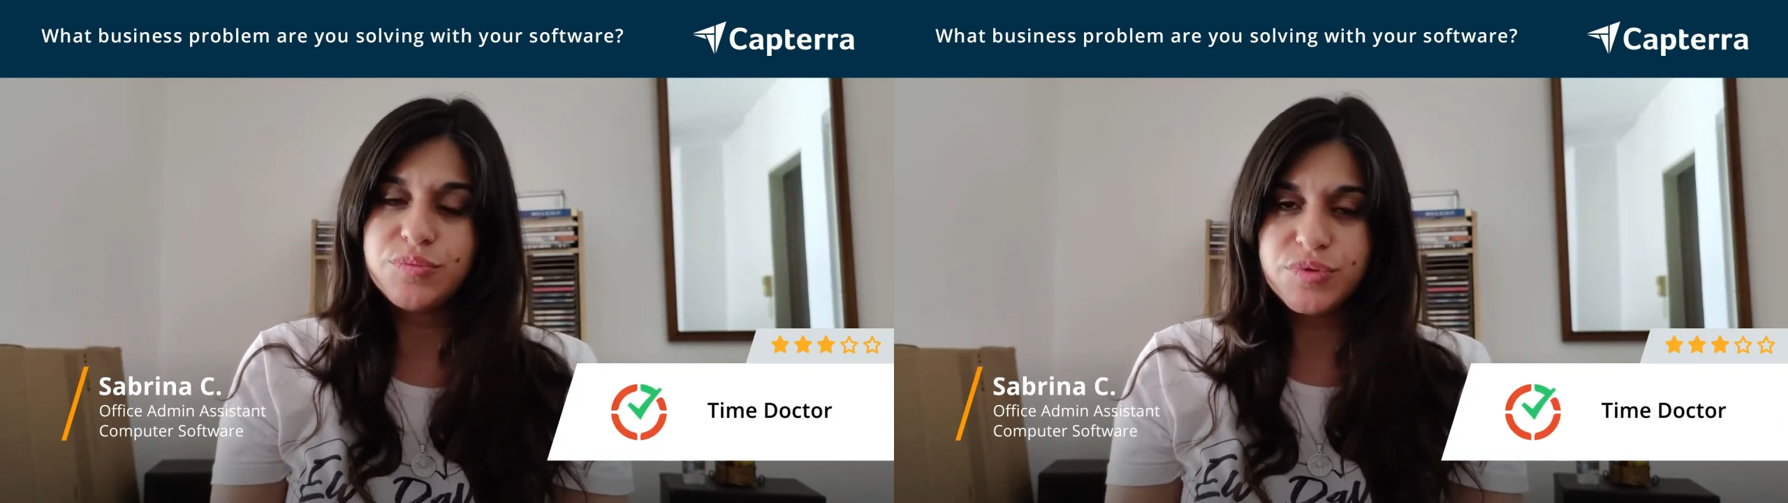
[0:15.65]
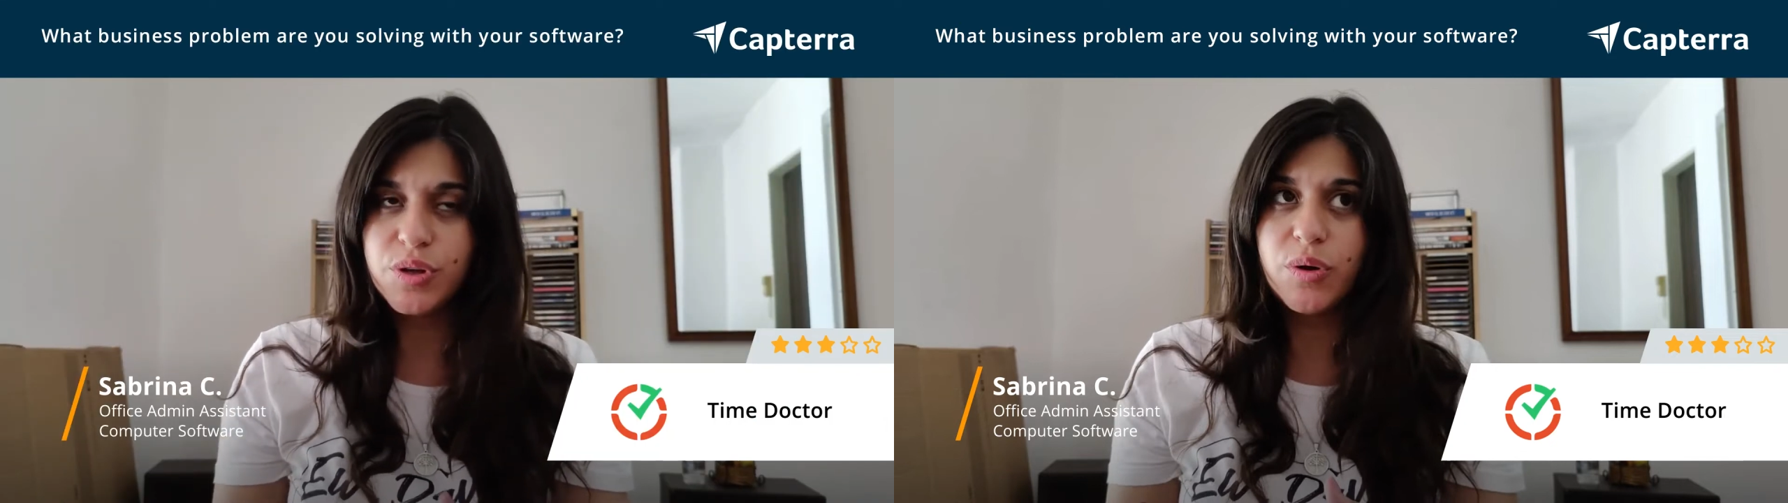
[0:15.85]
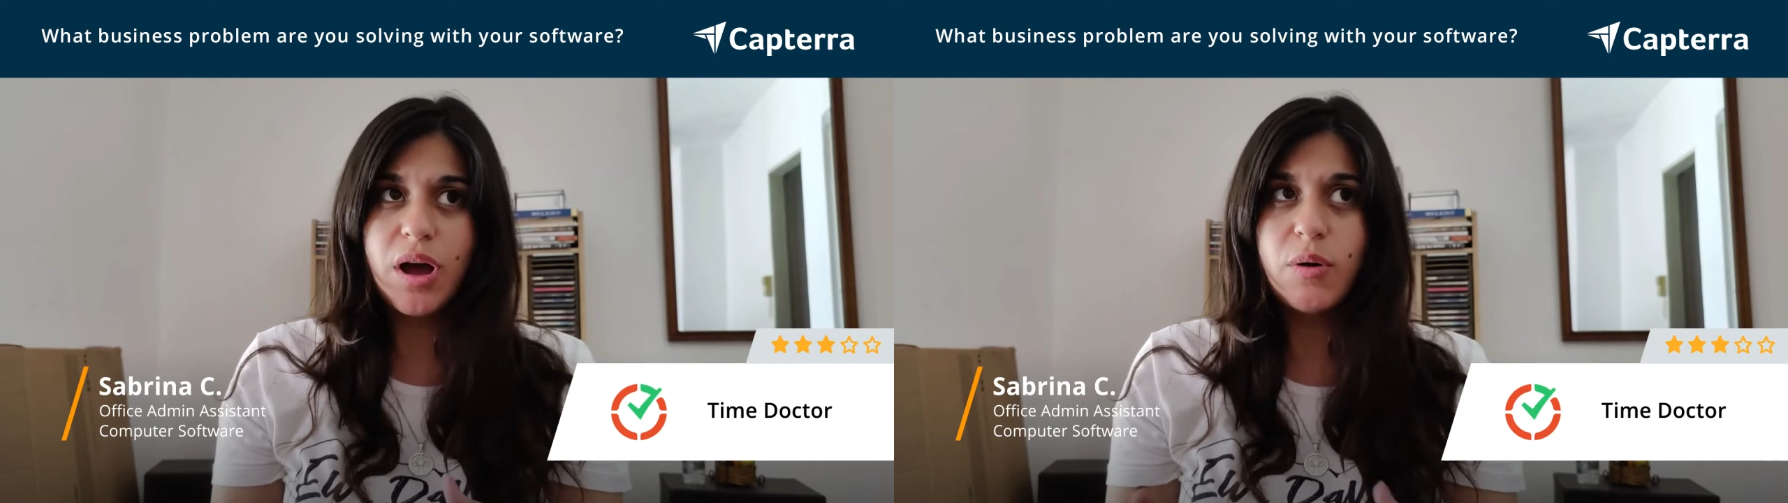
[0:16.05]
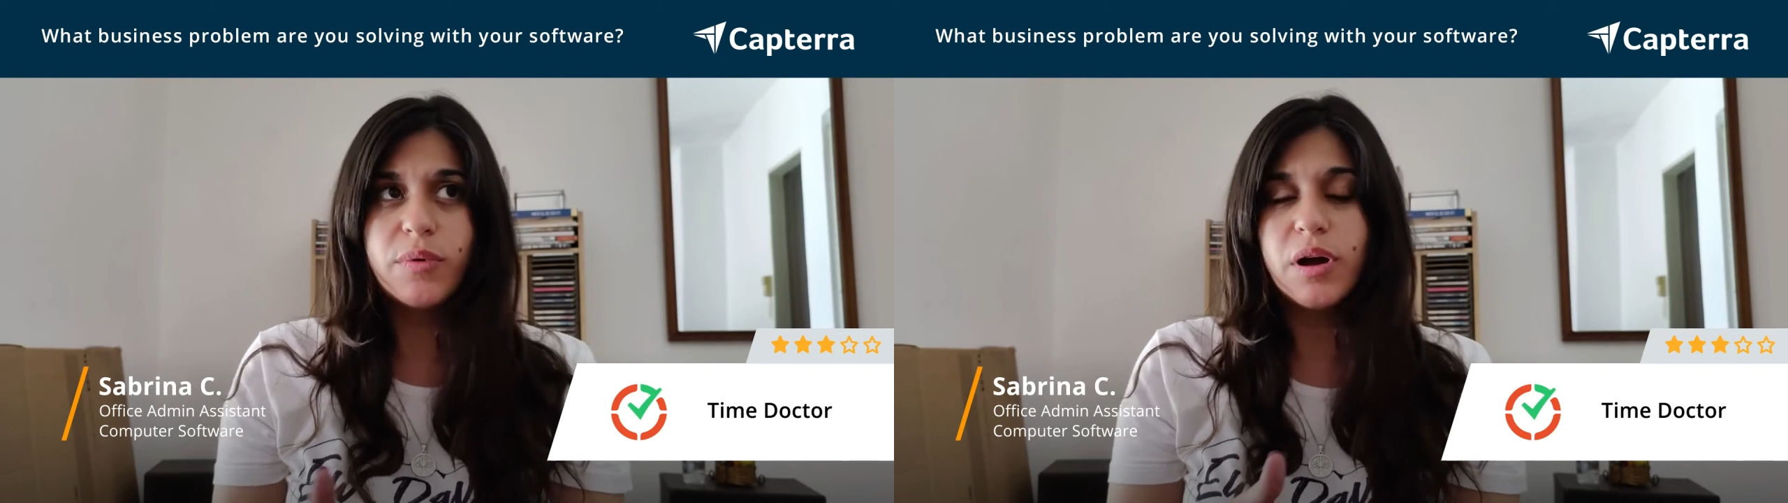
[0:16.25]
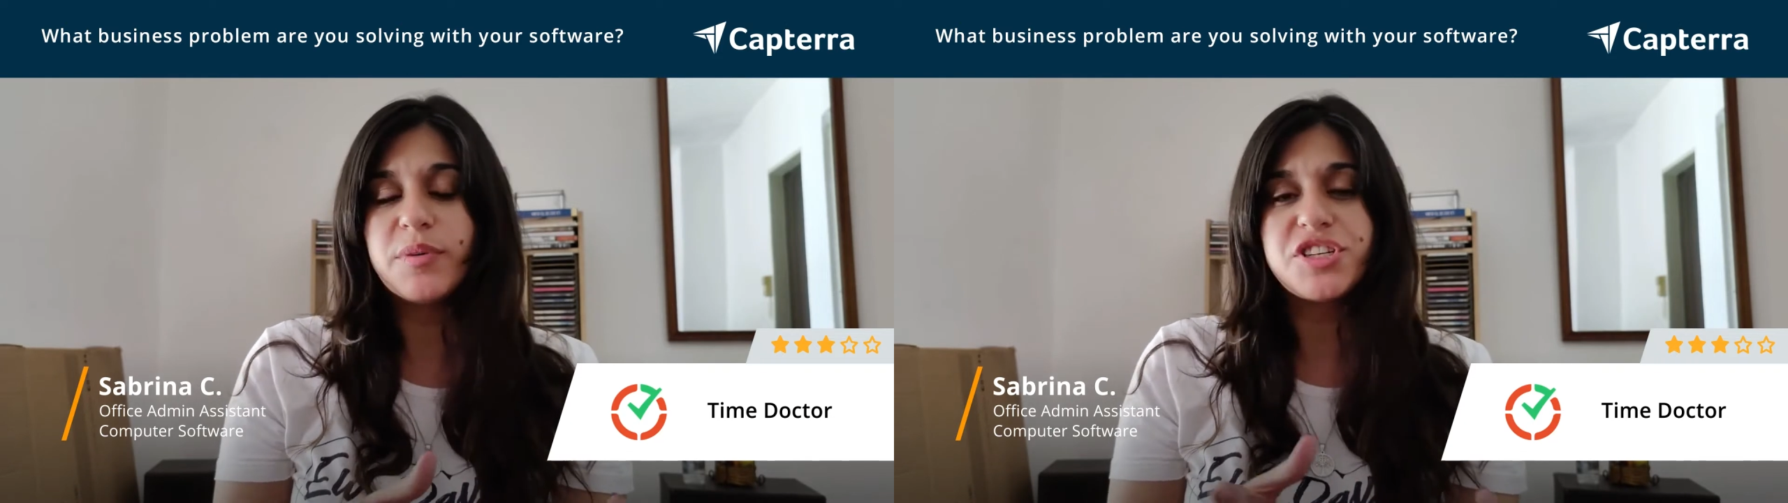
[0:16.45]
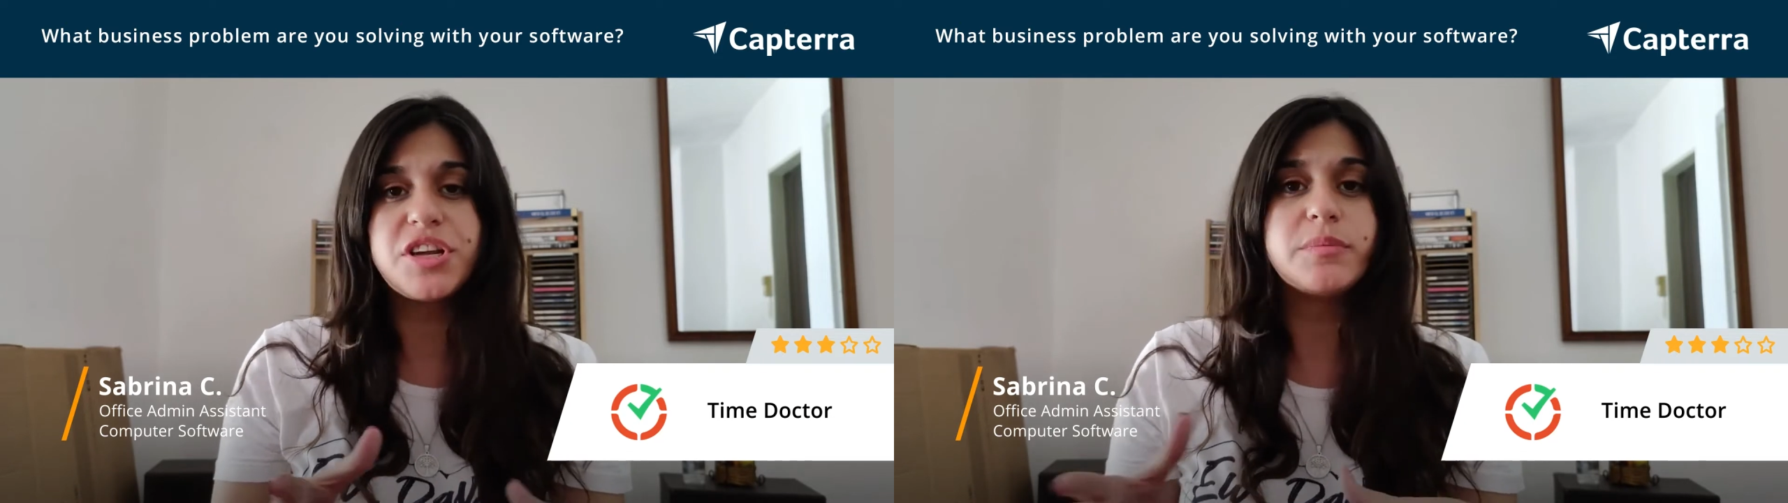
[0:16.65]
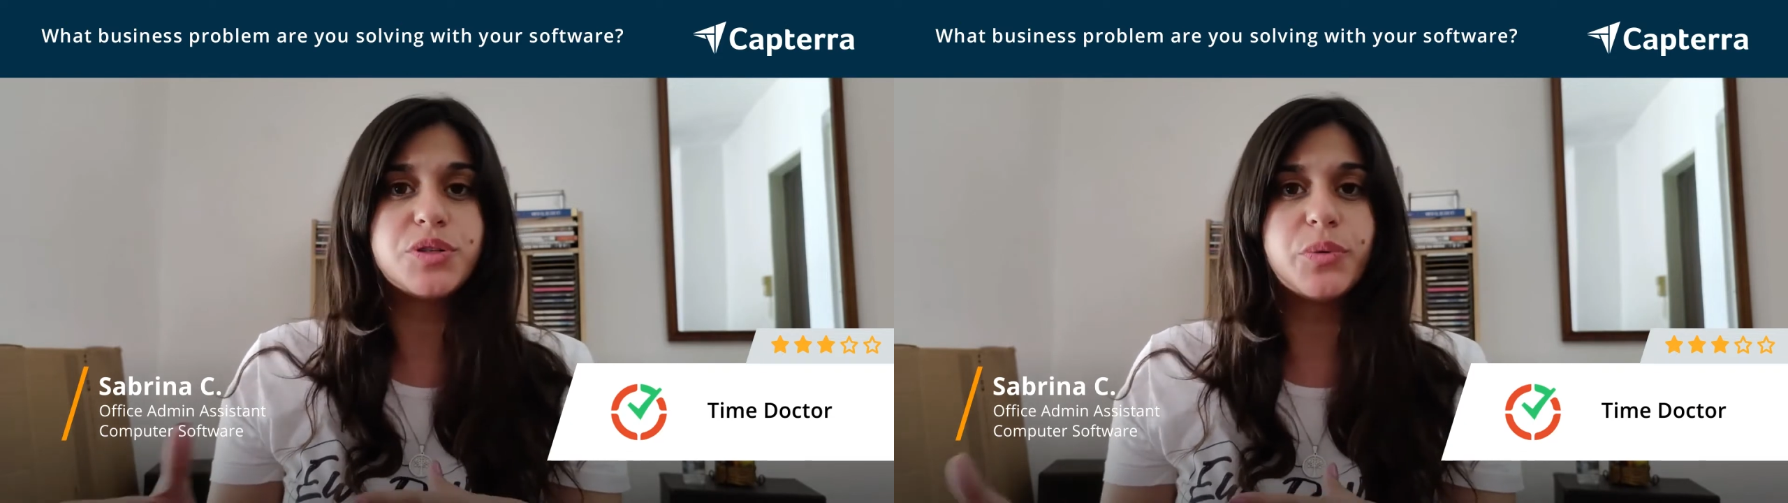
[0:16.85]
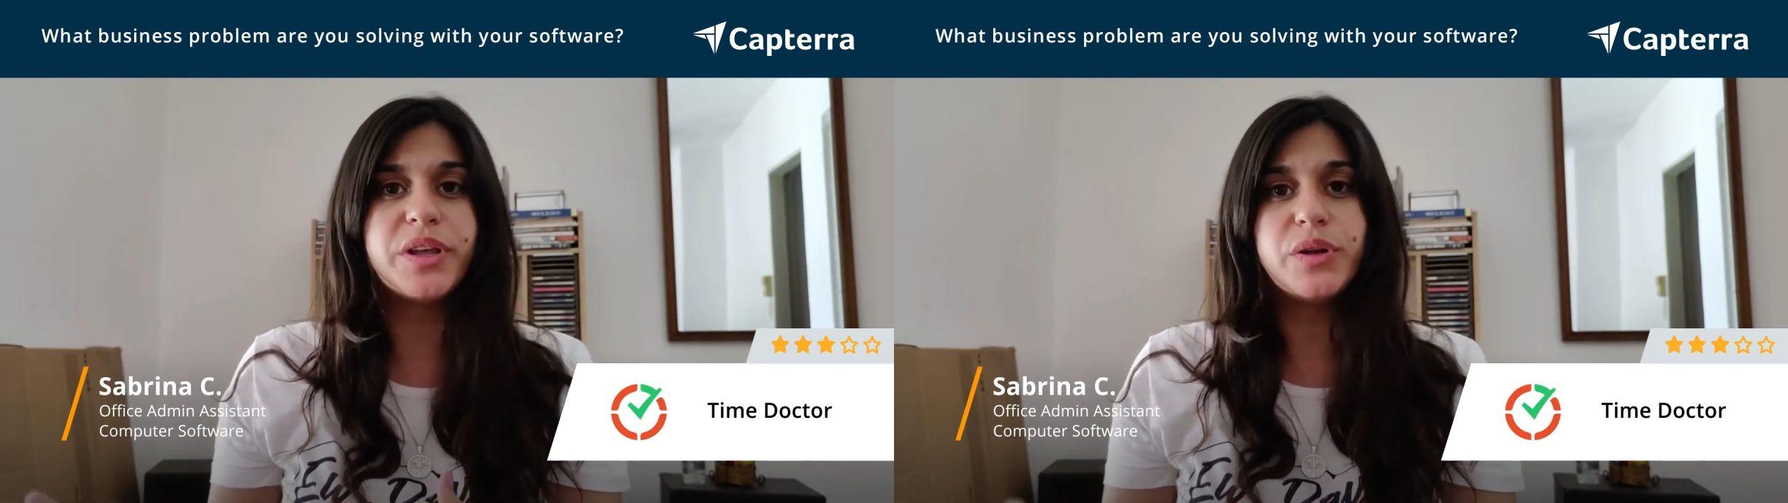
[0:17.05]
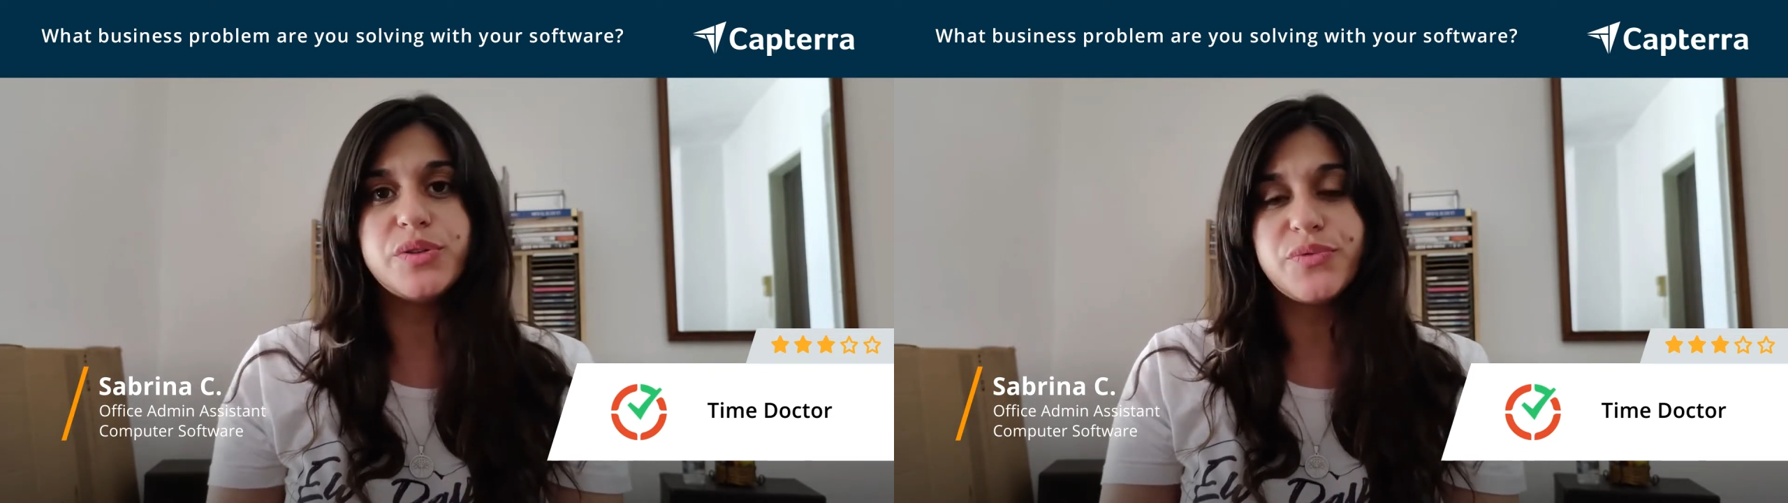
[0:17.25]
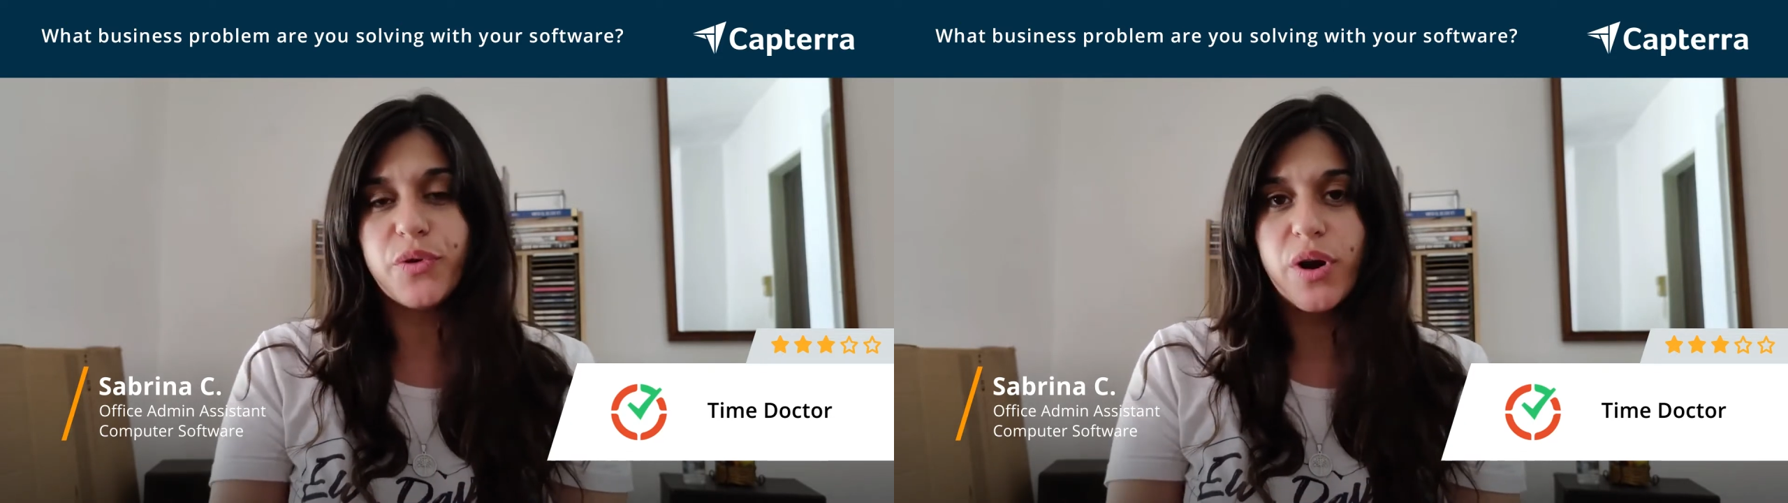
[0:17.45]
So how much time do we
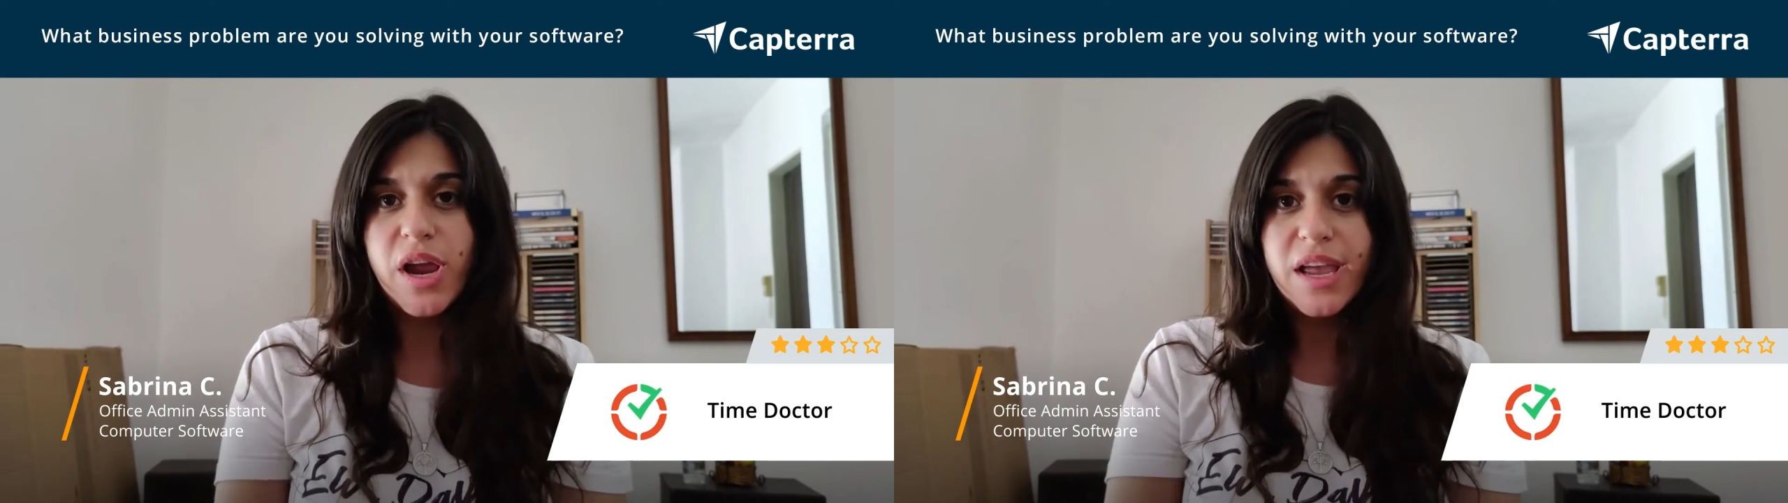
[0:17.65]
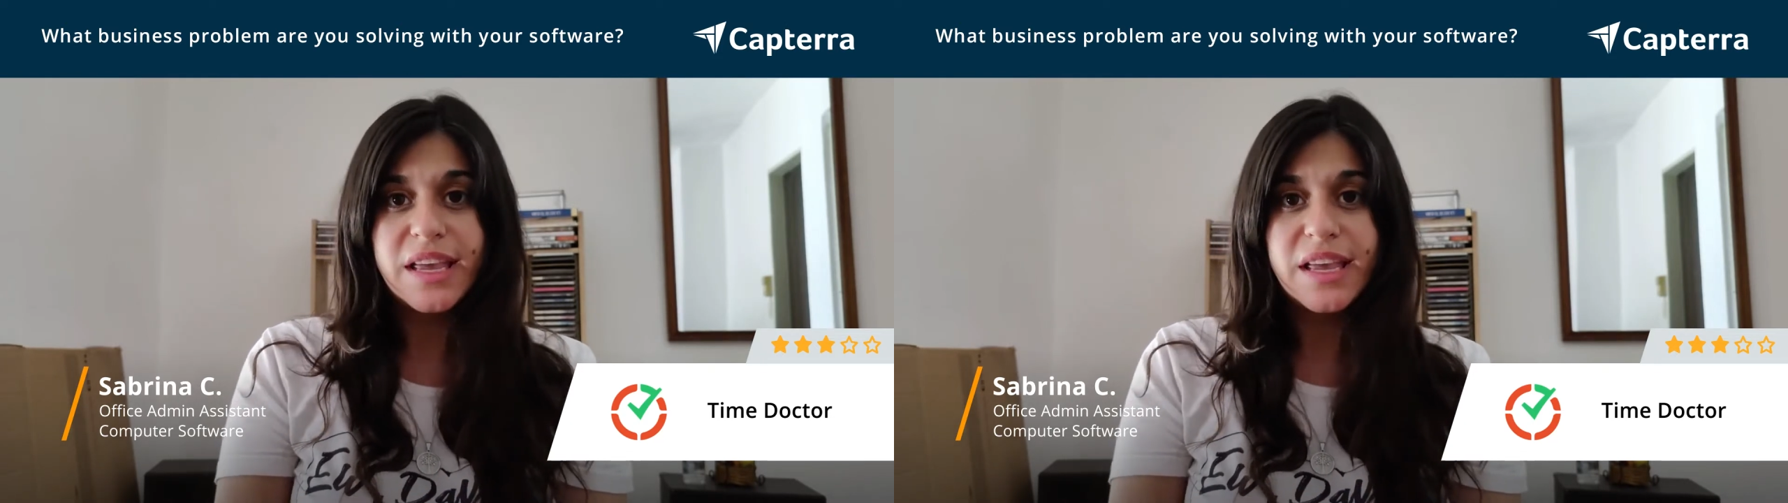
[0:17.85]
use for